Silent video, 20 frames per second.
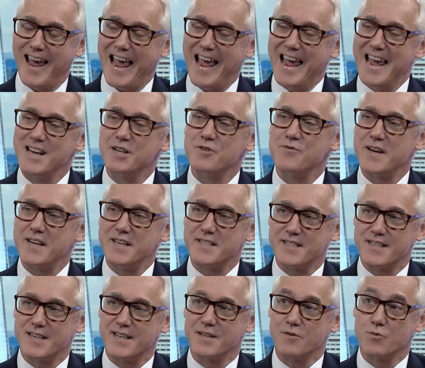
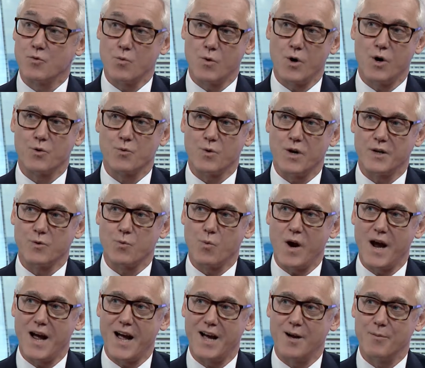innovating the World Wide
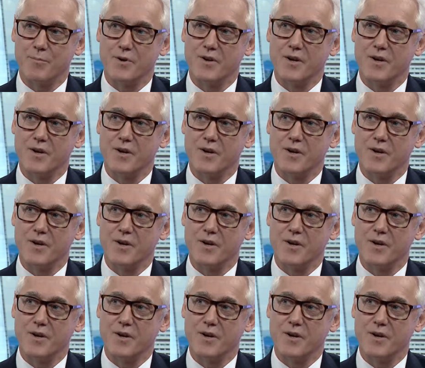Web,